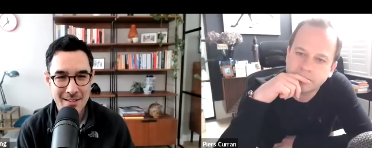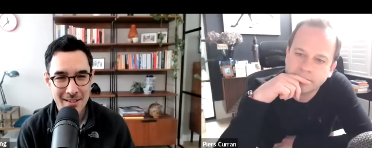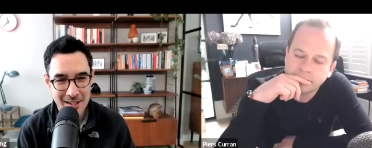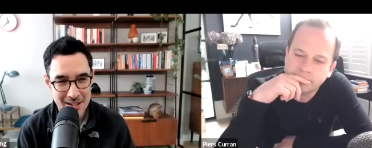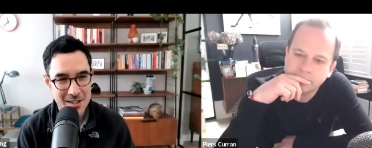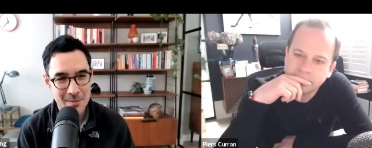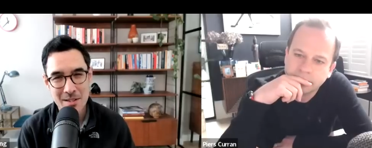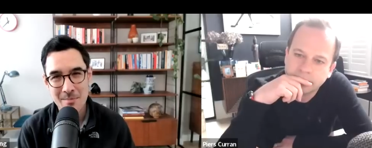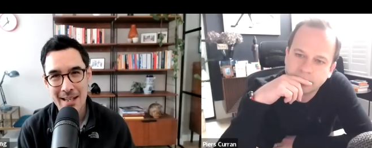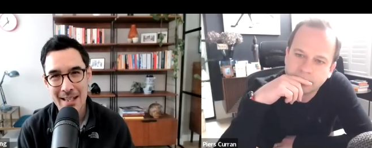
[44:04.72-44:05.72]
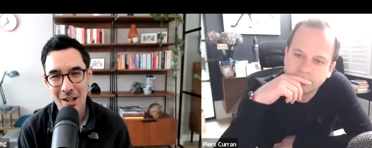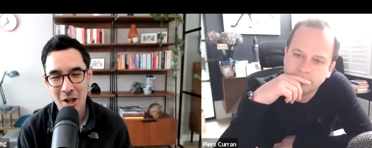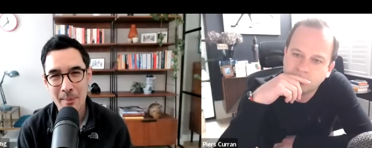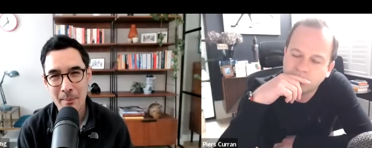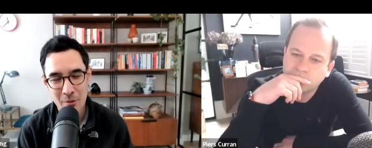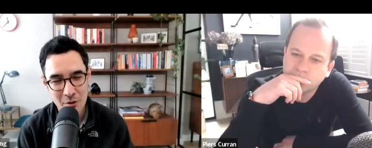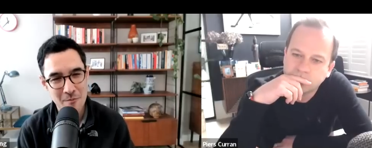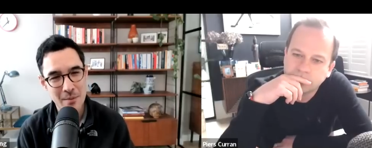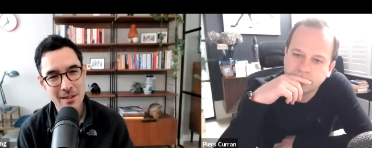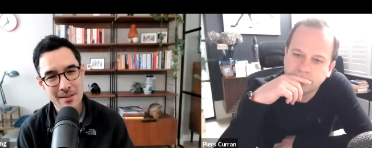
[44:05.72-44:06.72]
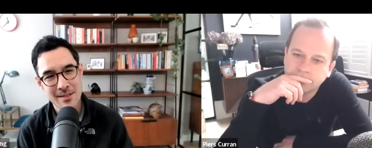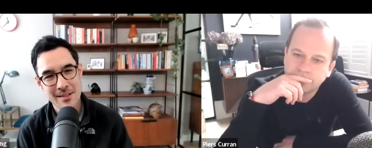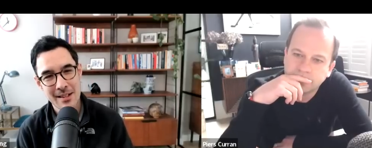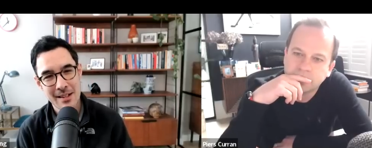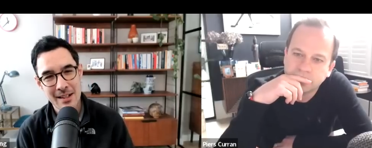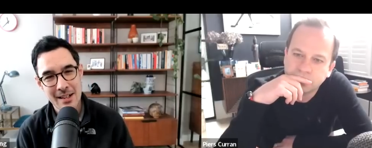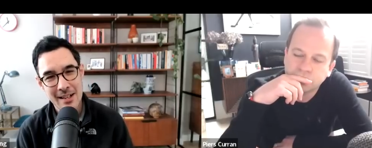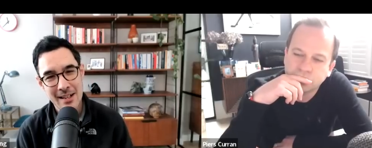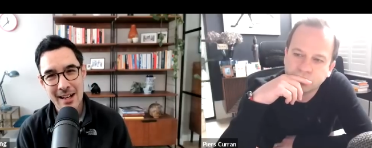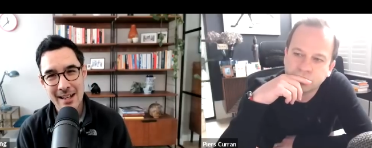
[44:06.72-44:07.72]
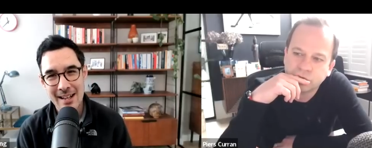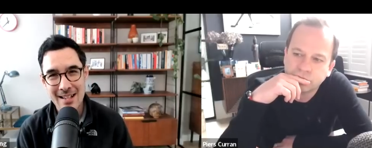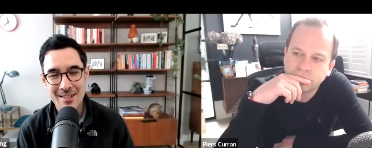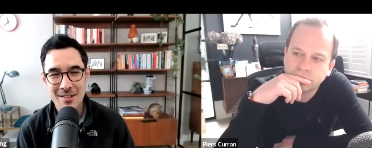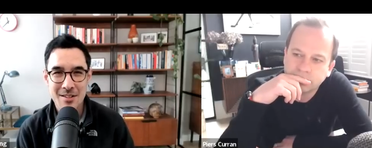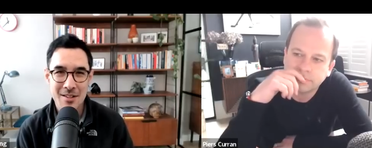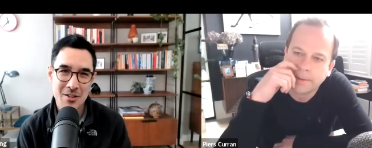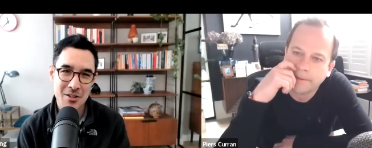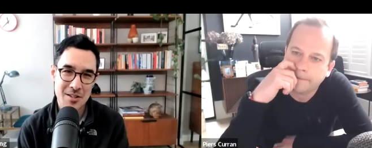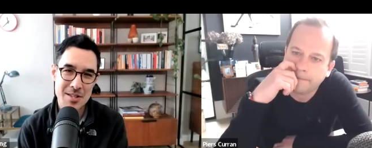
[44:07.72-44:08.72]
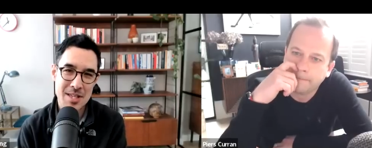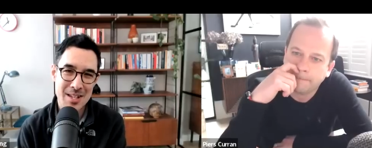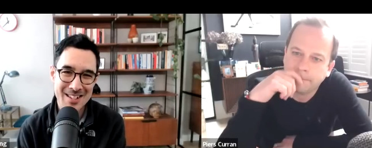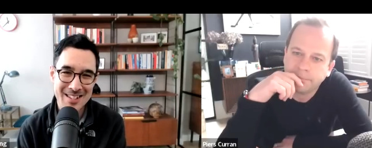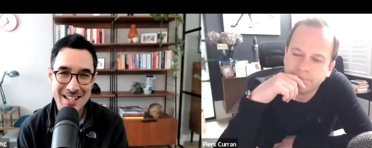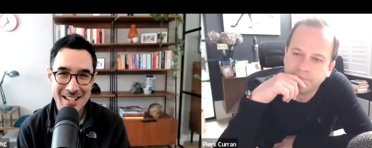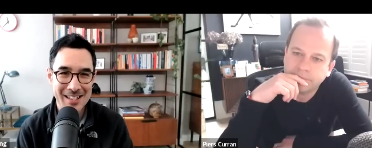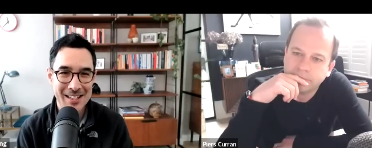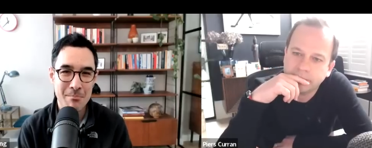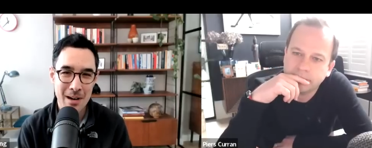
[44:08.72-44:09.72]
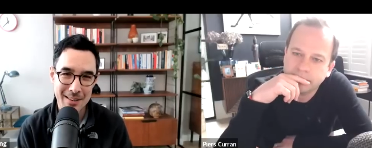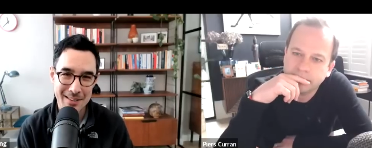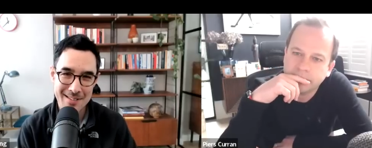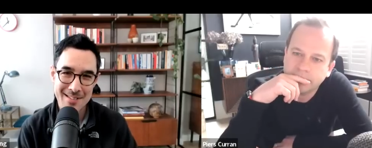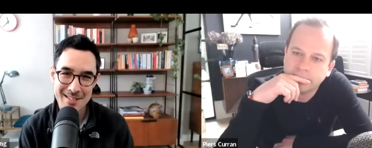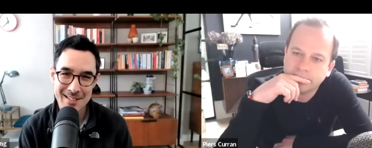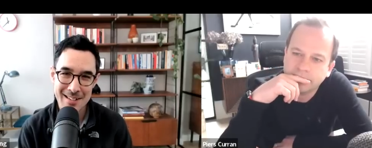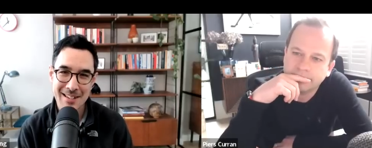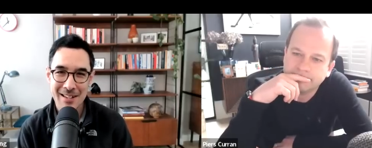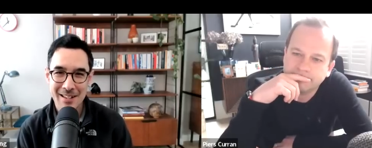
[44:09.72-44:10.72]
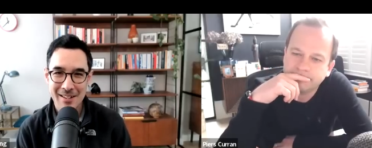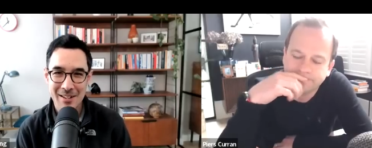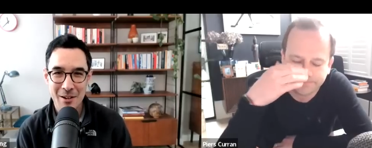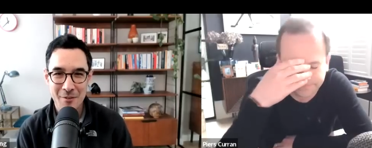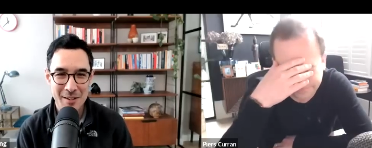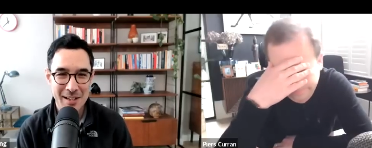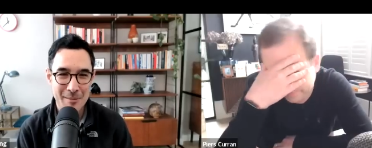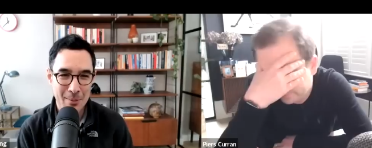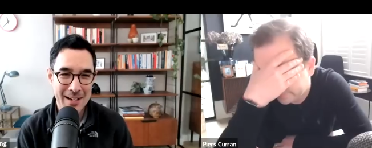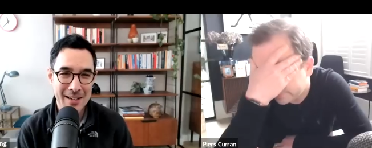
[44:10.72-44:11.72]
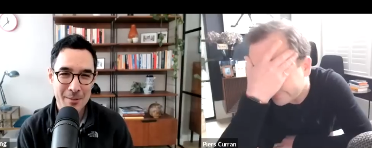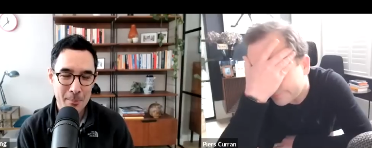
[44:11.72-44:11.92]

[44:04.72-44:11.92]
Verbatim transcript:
Speaker 1: to customers making home improvements, and that's just 13 months after they play,